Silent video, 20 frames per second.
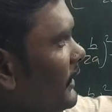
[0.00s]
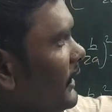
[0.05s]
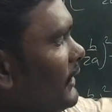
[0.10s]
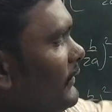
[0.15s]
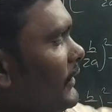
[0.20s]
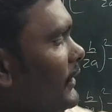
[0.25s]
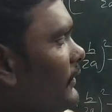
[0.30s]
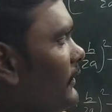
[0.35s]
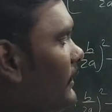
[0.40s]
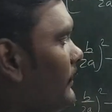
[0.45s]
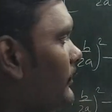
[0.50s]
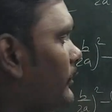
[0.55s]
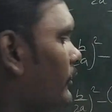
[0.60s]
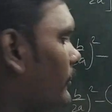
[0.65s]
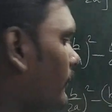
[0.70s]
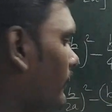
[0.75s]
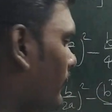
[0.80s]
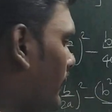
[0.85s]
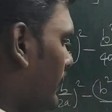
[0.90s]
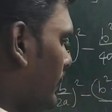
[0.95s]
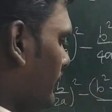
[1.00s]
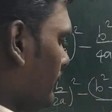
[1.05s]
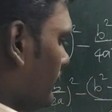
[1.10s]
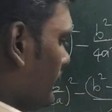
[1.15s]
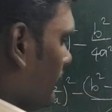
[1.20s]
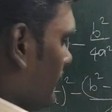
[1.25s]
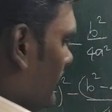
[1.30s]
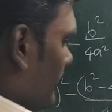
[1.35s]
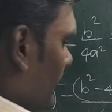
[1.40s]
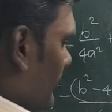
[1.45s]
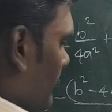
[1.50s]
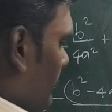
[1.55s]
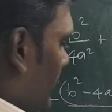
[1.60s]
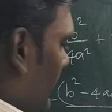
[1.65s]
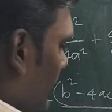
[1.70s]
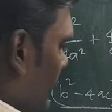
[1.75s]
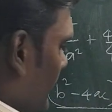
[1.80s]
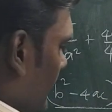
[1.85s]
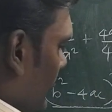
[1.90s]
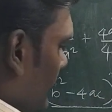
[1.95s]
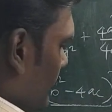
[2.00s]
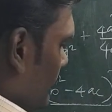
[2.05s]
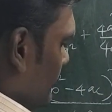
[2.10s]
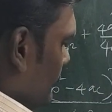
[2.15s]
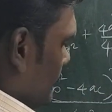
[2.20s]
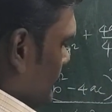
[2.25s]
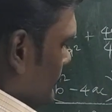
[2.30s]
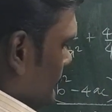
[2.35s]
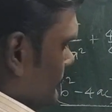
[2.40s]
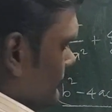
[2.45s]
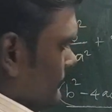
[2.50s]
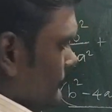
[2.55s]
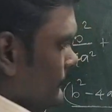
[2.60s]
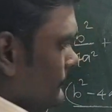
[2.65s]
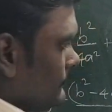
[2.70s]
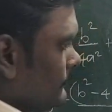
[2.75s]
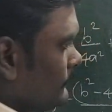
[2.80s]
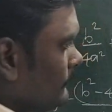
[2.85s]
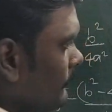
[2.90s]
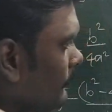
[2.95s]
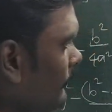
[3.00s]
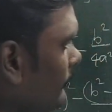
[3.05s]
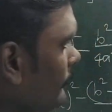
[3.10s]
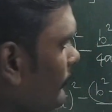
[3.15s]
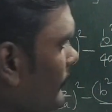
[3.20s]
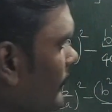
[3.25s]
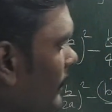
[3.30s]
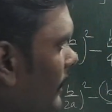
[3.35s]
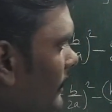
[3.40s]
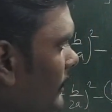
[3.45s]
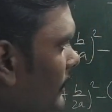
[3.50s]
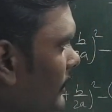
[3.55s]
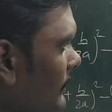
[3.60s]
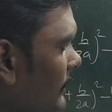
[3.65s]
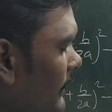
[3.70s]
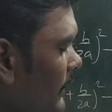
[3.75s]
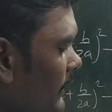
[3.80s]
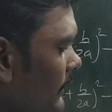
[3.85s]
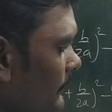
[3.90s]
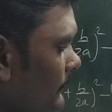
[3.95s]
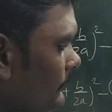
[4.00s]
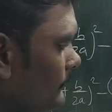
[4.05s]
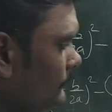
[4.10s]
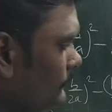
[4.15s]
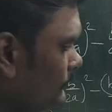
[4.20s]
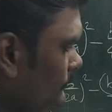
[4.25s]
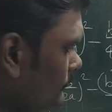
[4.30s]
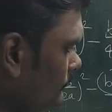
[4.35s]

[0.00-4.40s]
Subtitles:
here you have to substitute one value. So this is positive. And then here